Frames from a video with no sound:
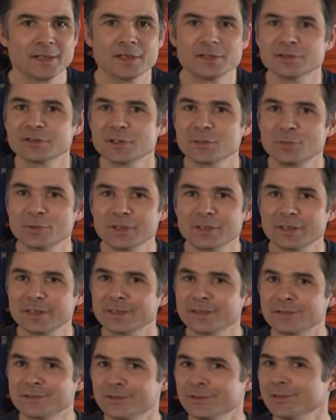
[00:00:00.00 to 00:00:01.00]
So what I'm
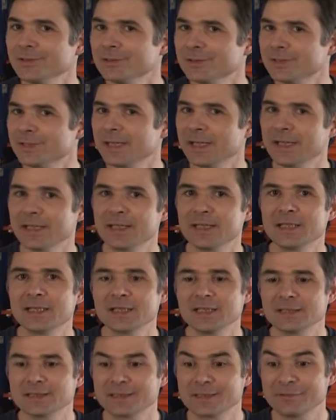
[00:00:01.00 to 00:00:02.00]
going to do today
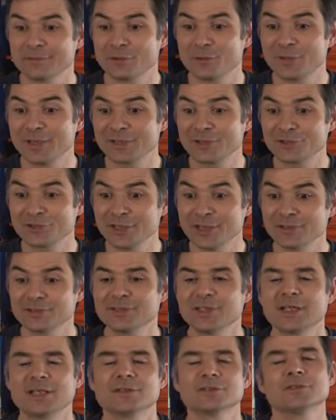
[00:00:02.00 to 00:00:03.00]
is give a quick shout
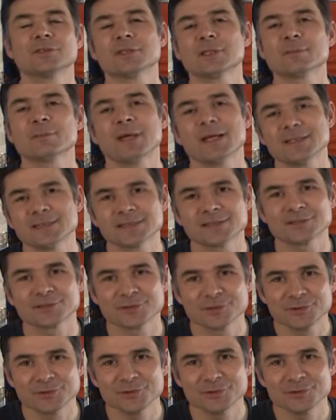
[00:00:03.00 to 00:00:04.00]
out to the amazing
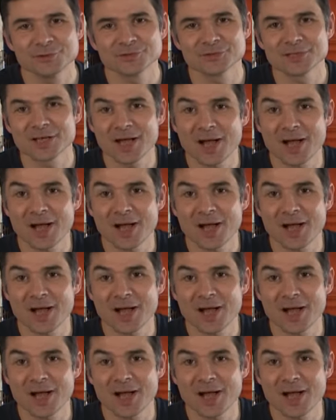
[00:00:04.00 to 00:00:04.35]
schools,